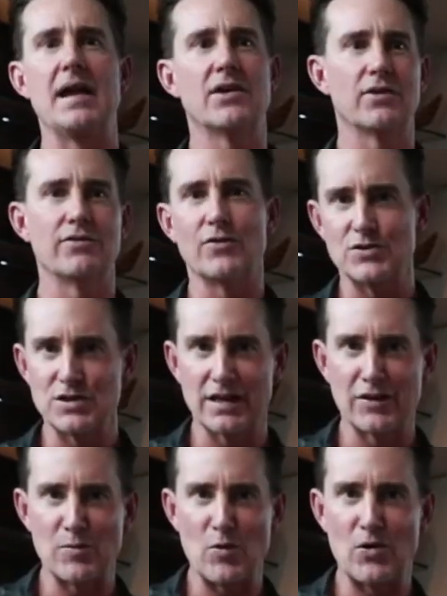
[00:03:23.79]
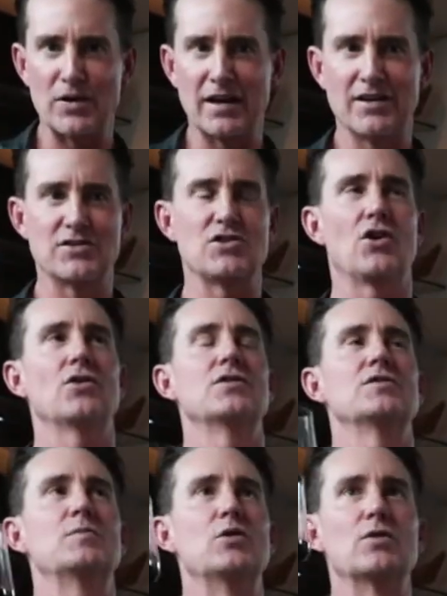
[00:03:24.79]
bakery first thing in the morning, and just all
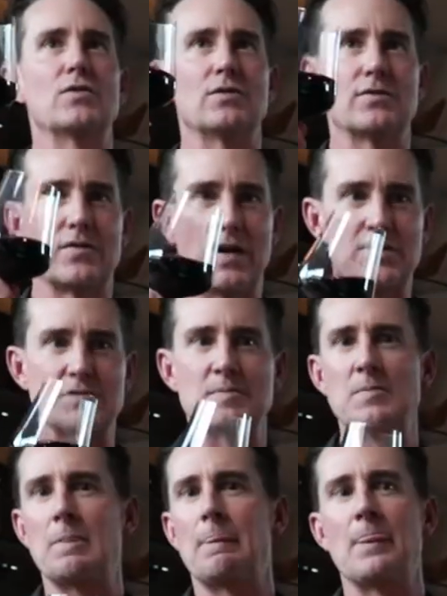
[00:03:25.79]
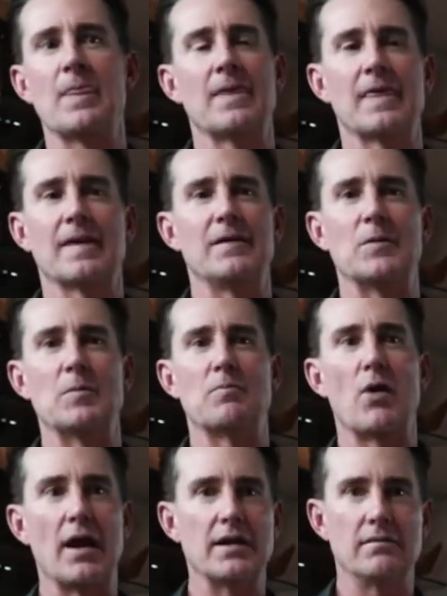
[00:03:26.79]
these beautiful, fresh,
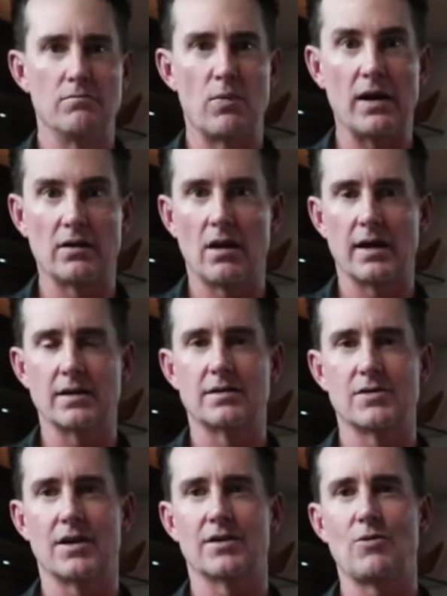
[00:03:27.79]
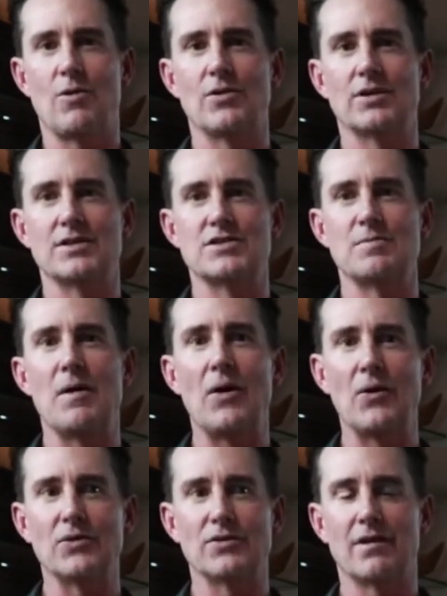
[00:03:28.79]
bread-like quality
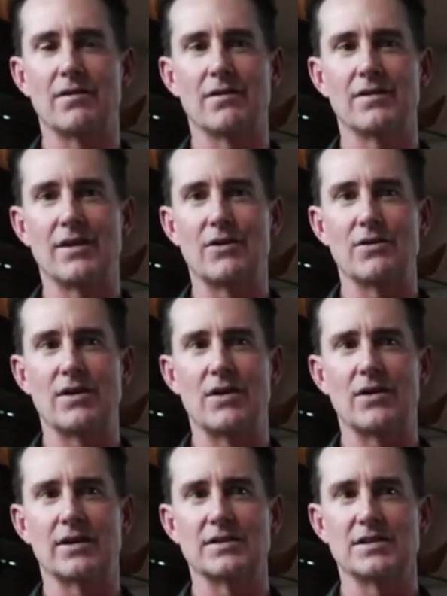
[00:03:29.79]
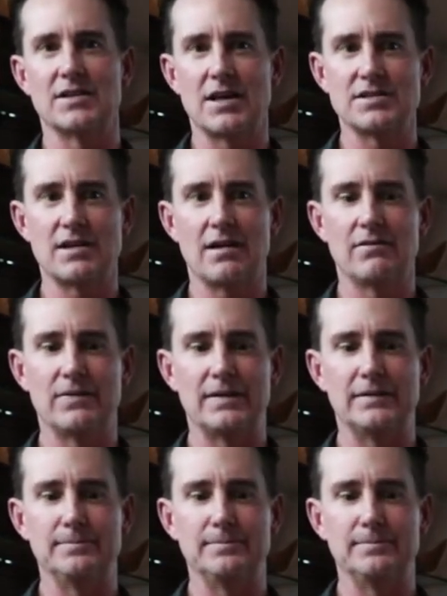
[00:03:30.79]
smells that are there. Because it does have,